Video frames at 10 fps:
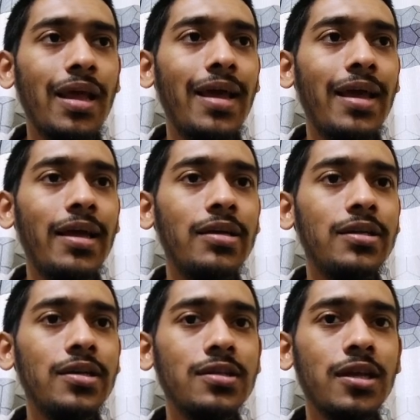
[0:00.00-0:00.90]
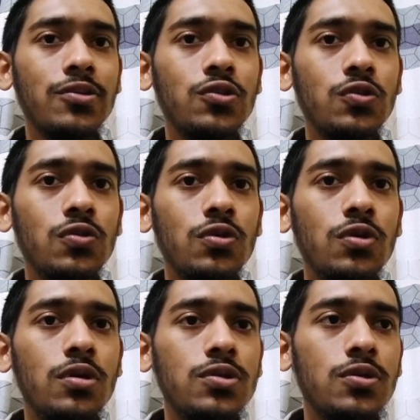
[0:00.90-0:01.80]
and here's like 2.
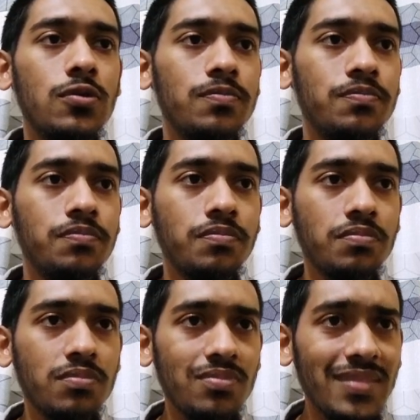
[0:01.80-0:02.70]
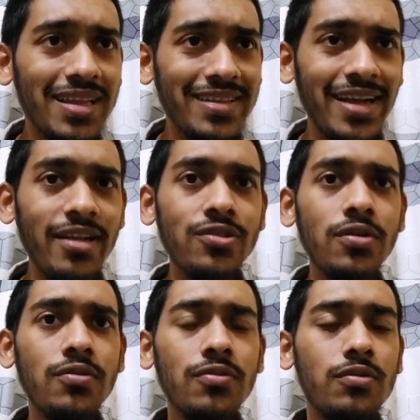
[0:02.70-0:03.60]
So that
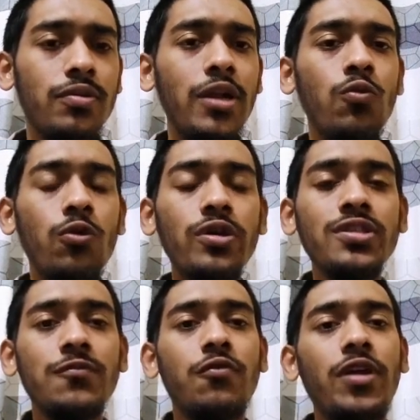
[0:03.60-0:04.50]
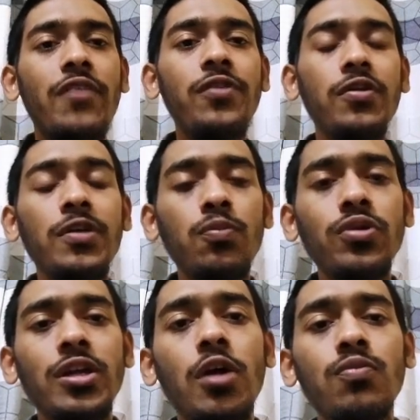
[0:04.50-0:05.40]
actually really works. For every input
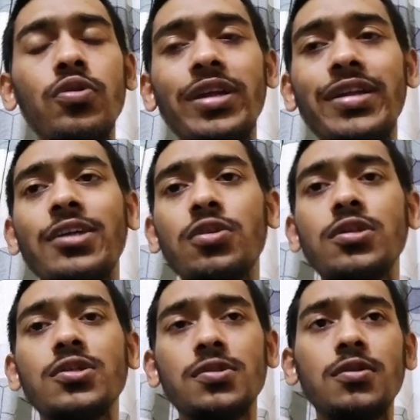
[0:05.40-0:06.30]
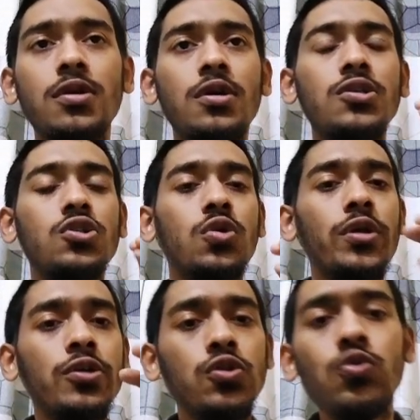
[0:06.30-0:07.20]
and output it actually just
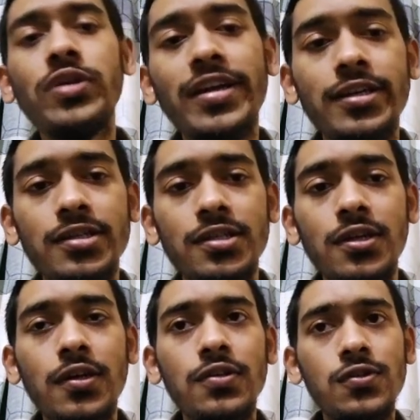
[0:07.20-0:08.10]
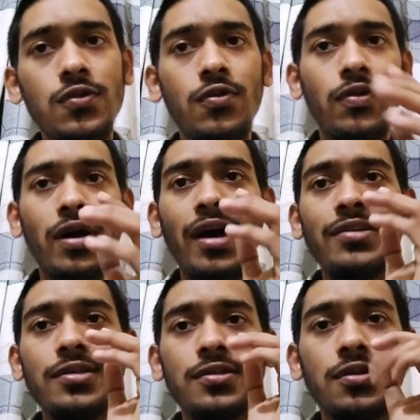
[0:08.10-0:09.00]
storing 2 data. So I
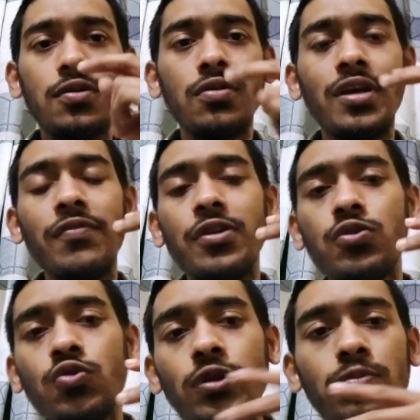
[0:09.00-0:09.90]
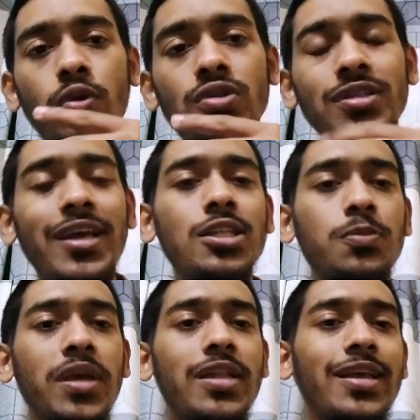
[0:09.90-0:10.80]
just given 2 inputs, it's
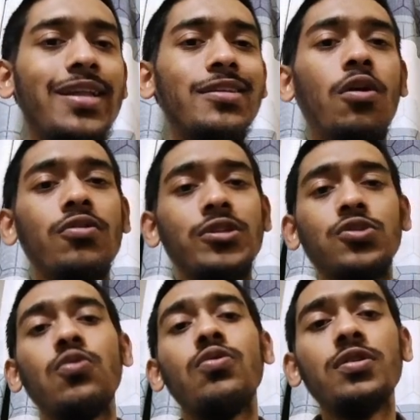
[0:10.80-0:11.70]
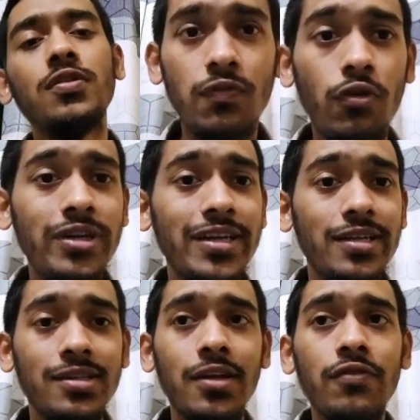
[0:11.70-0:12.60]
mean it already stored 4 data,
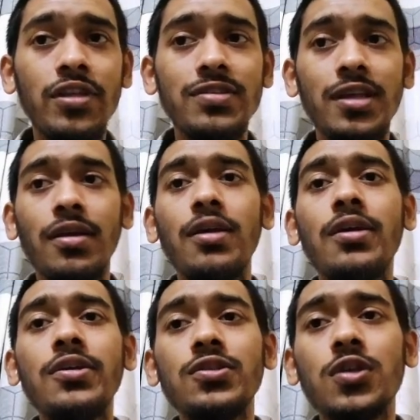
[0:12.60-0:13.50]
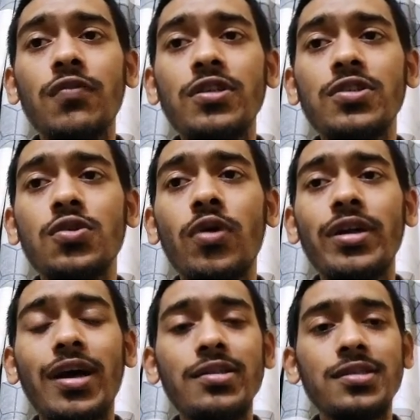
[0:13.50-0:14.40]
kind of this thing. So if I just go and
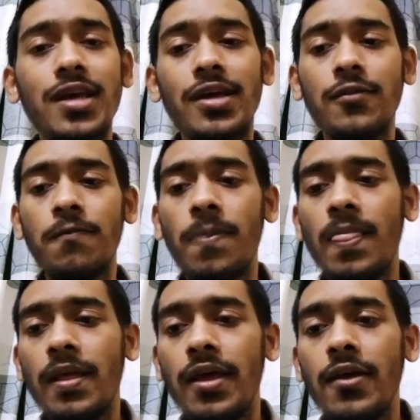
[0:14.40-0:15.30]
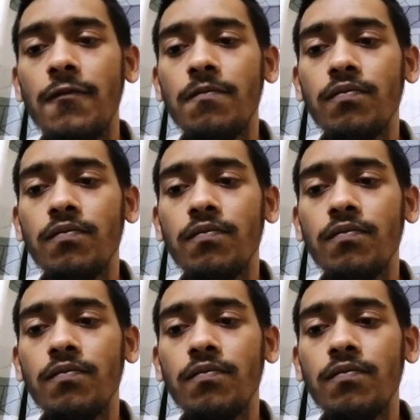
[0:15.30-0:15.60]
ask that, hey,